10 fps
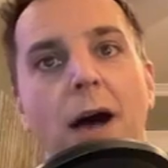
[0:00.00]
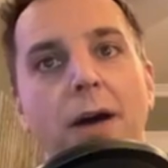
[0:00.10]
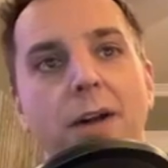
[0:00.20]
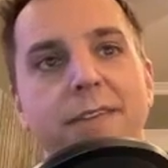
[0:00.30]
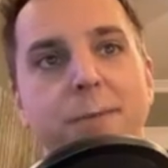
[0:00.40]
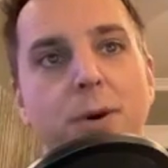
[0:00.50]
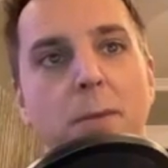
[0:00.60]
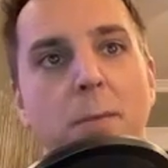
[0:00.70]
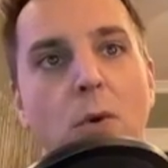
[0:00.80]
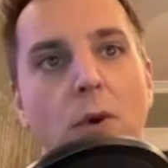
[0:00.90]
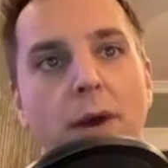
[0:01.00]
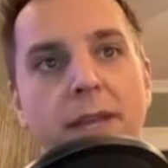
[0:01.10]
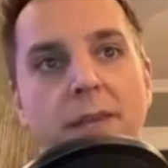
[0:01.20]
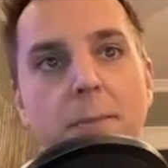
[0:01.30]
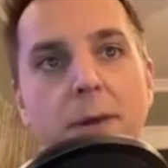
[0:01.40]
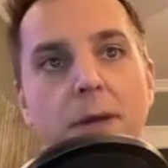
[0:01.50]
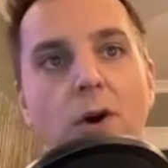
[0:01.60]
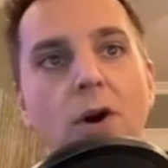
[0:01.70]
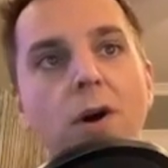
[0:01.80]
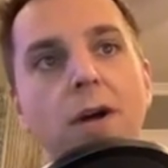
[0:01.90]
like to put more in the
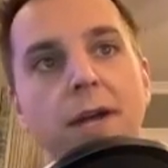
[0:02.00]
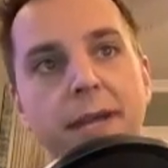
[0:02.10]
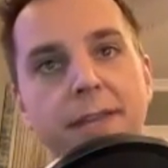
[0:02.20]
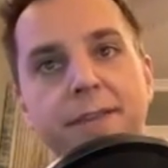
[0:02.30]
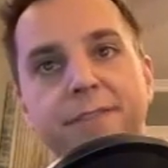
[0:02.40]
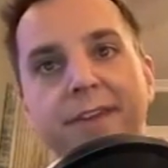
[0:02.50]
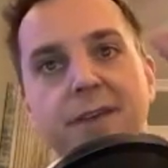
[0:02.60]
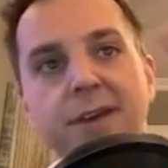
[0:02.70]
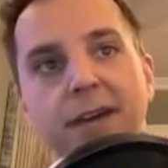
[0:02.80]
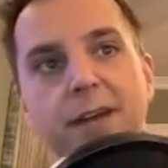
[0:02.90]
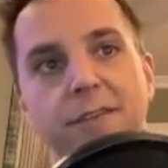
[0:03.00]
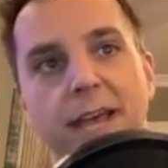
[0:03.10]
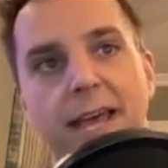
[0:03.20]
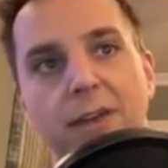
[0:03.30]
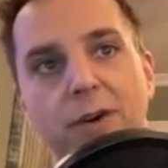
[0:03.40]
middle in the divot of the handle.